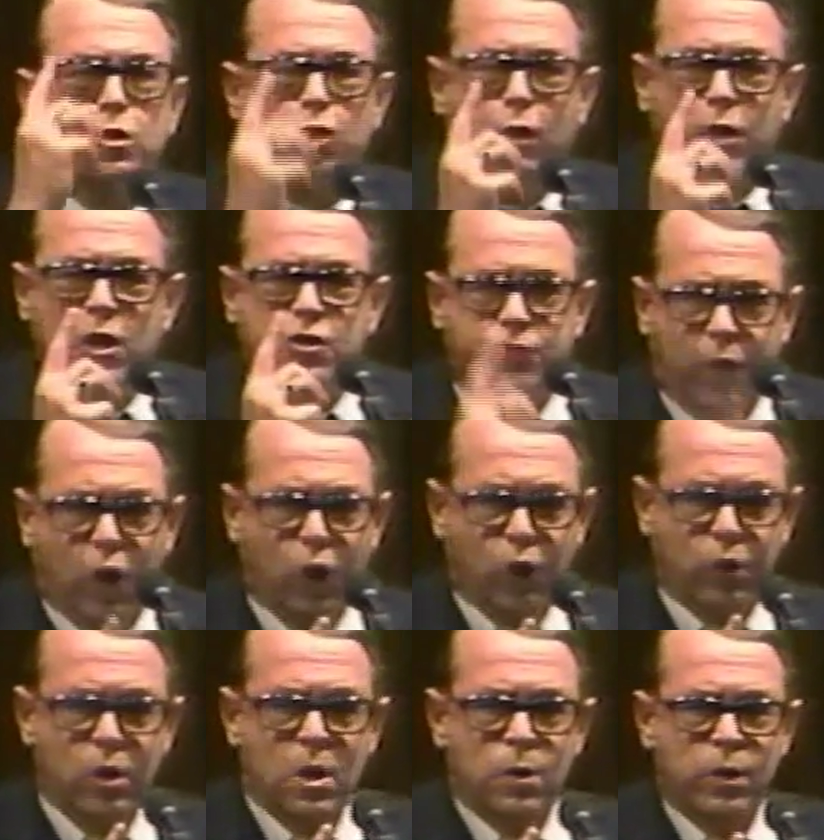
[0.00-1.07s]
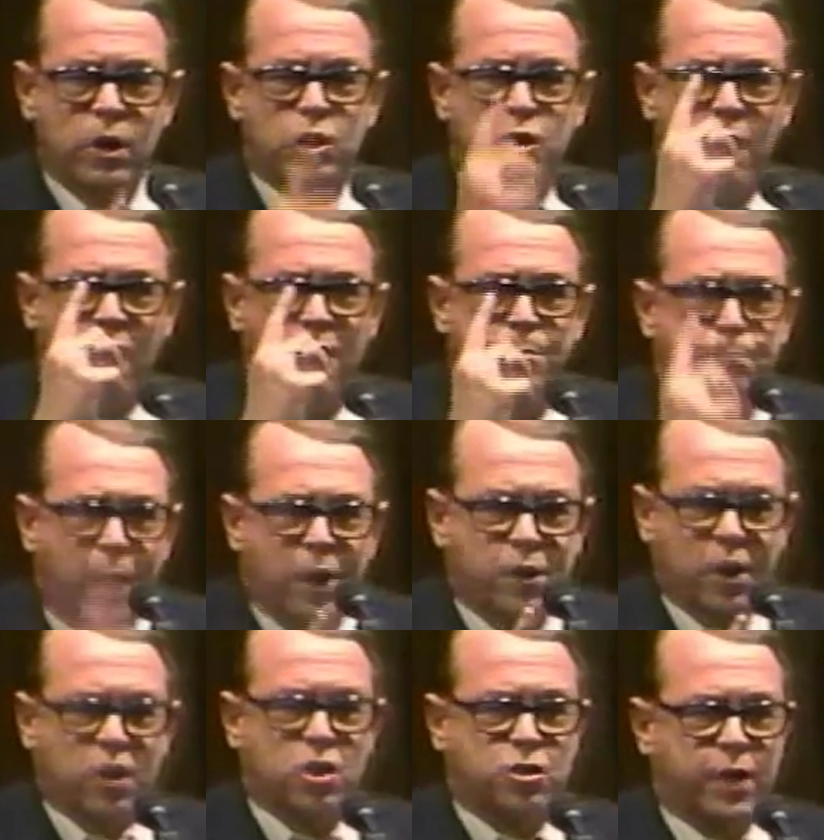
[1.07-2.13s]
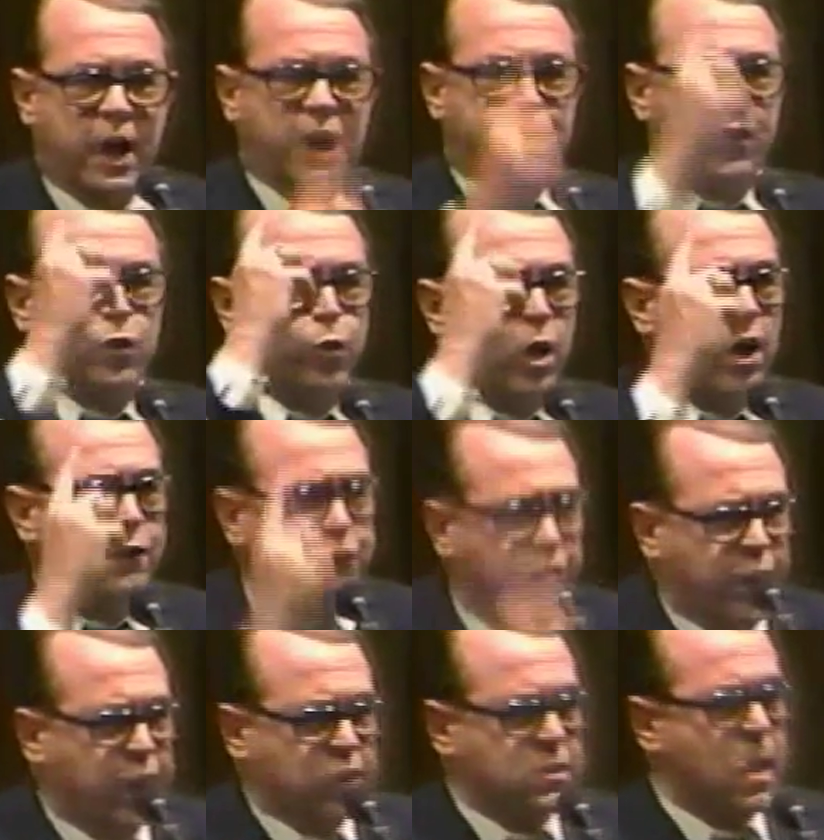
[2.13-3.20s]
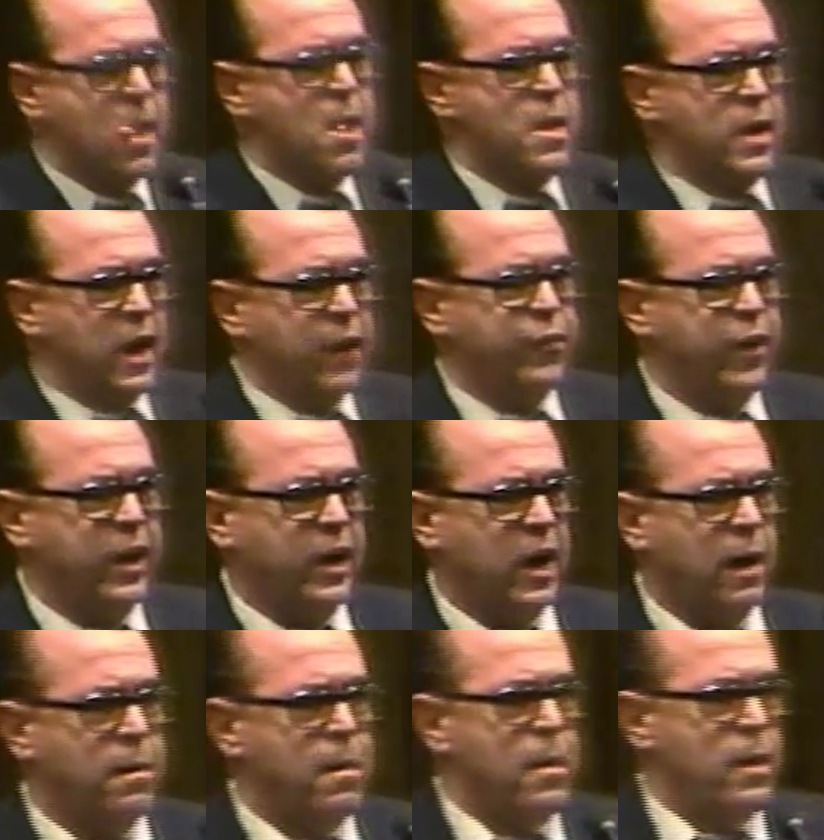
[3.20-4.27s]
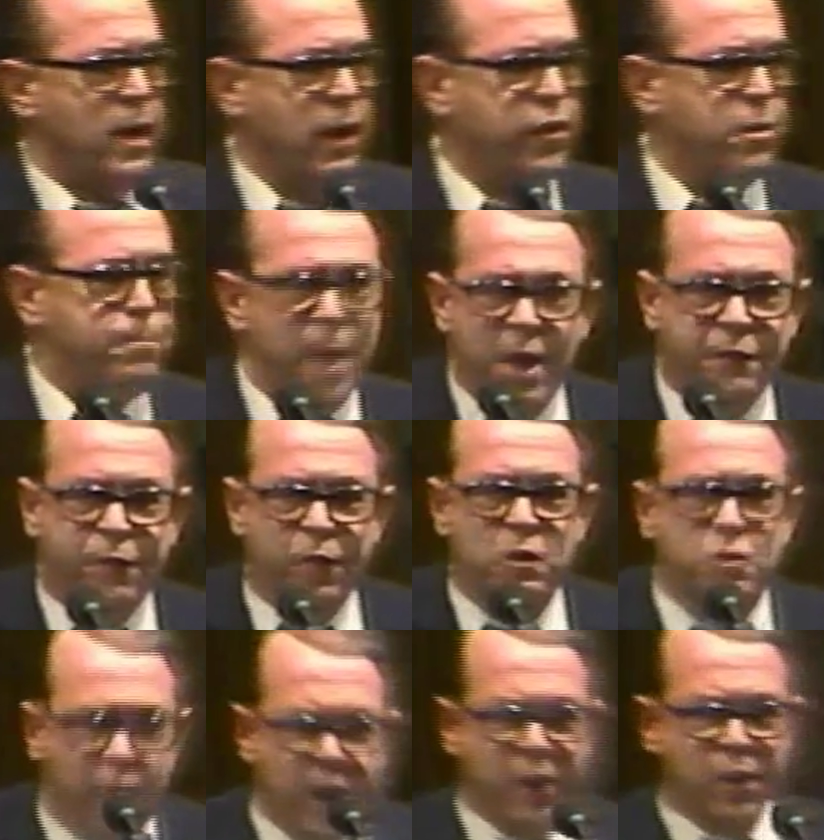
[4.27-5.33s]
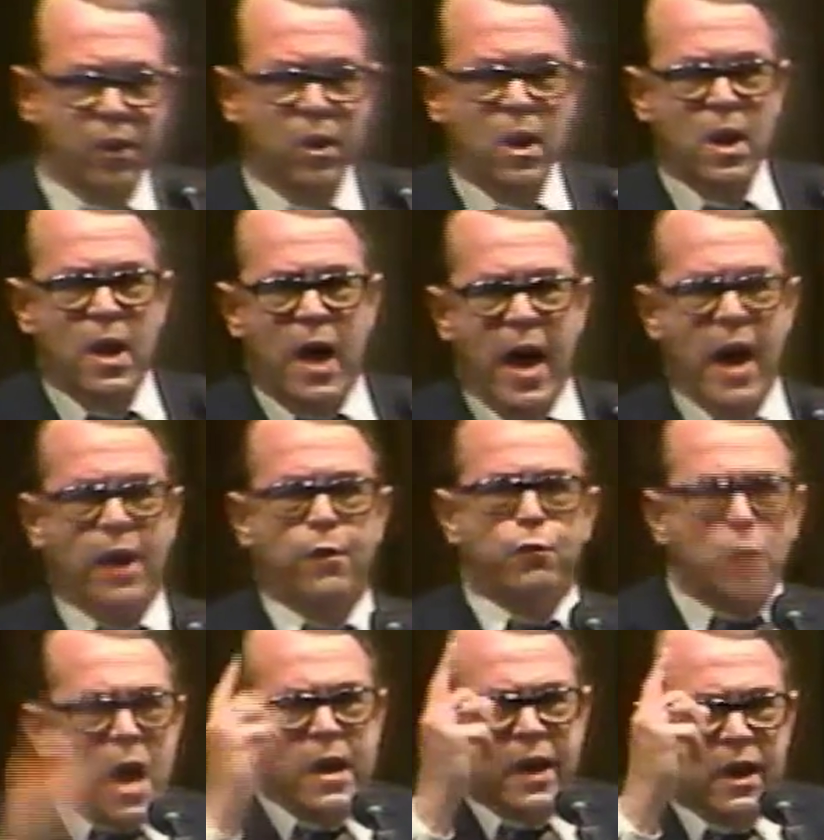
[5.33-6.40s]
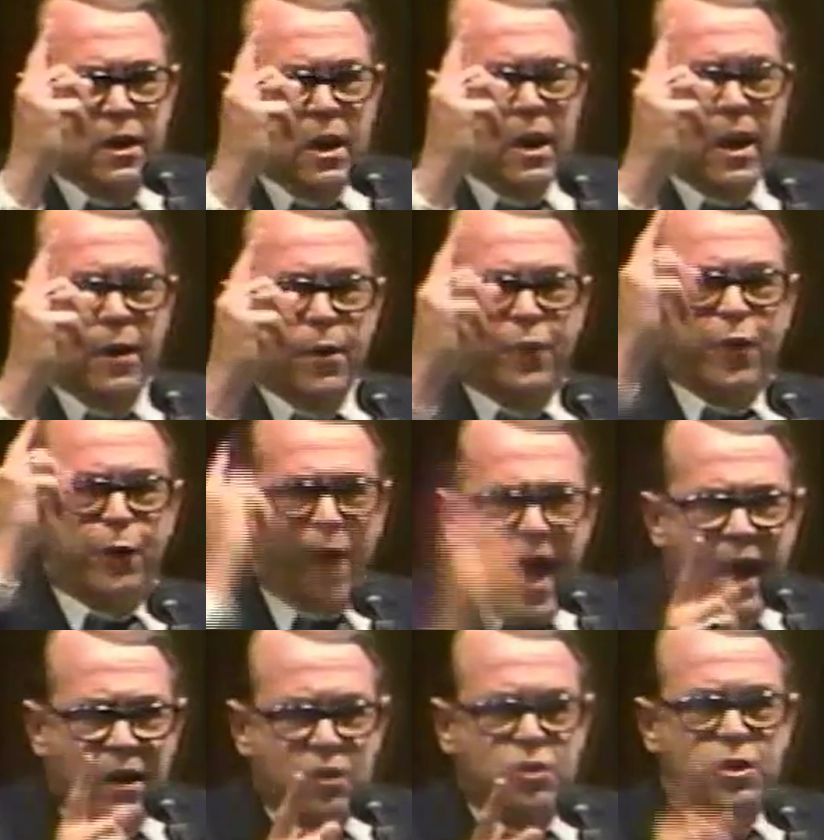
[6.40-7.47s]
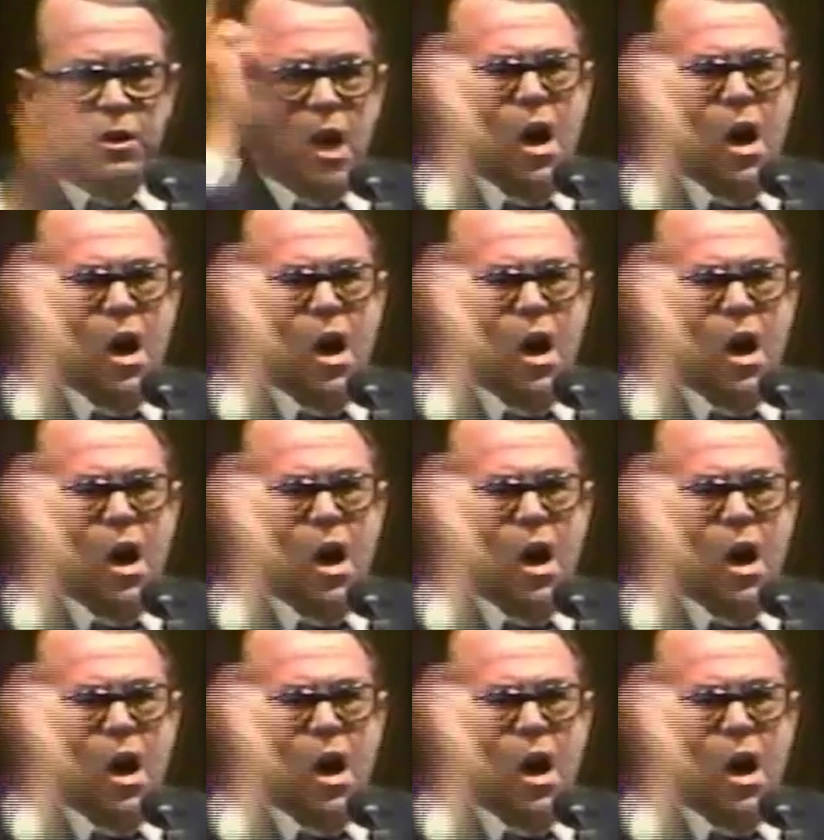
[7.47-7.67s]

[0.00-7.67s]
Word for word: was on his throne when John Bunyan stayed for 12 years in the Bedford jail and rotted with the rats.